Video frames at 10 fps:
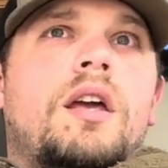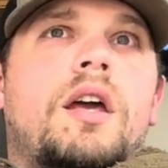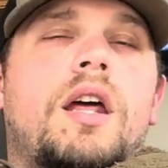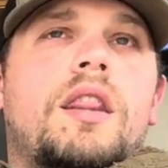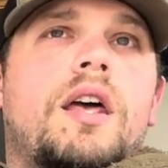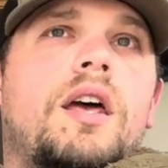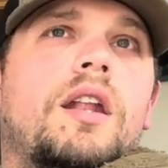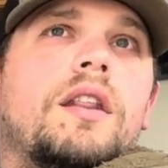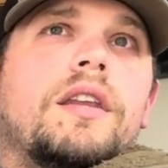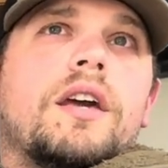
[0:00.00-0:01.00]
And
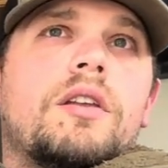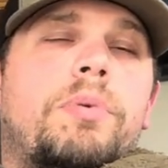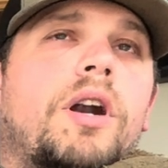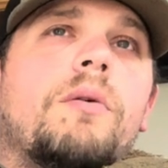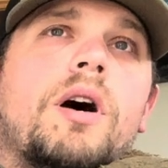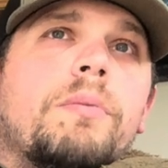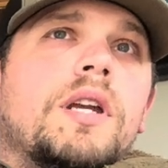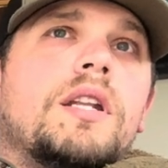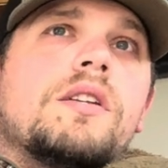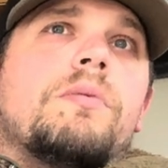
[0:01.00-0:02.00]
then the other part about
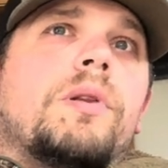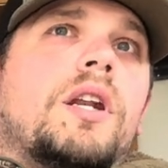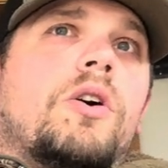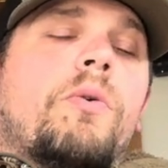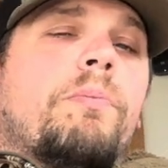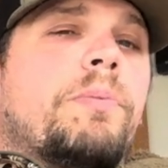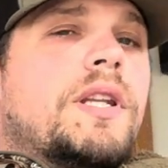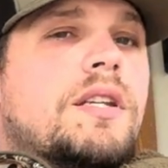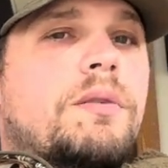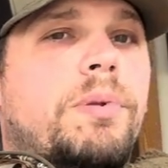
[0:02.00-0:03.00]
being disciplined at home, be
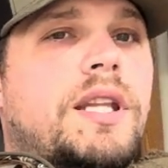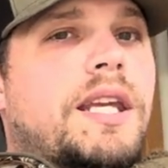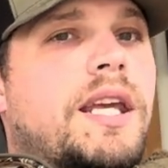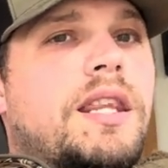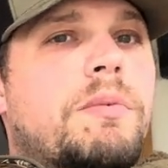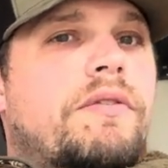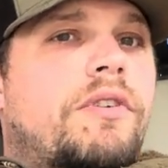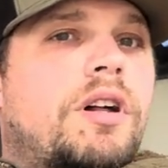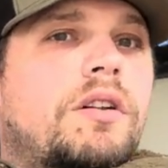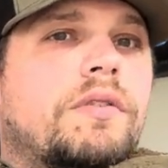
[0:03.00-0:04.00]
disciplined to get them
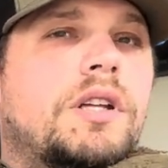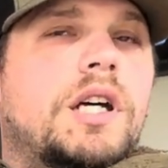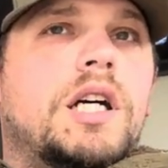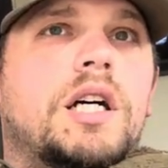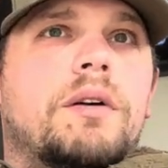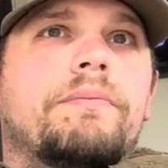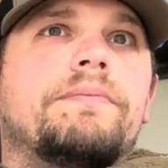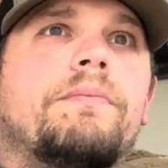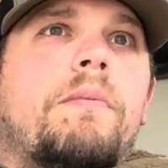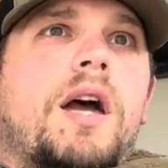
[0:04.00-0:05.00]
involved.
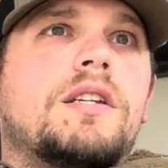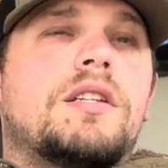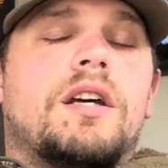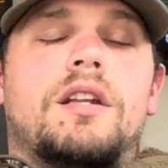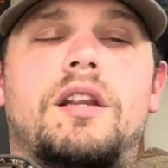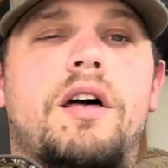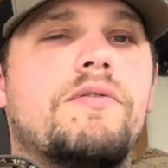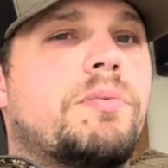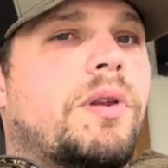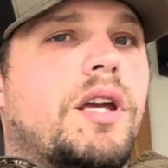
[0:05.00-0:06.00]
My son
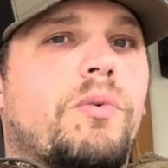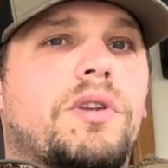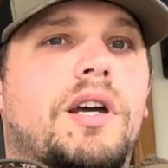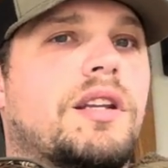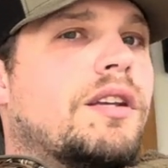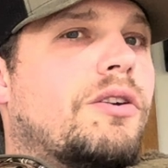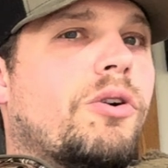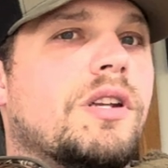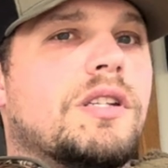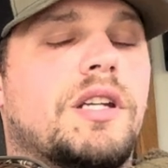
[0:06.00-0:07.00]
loves playing with duck decoys.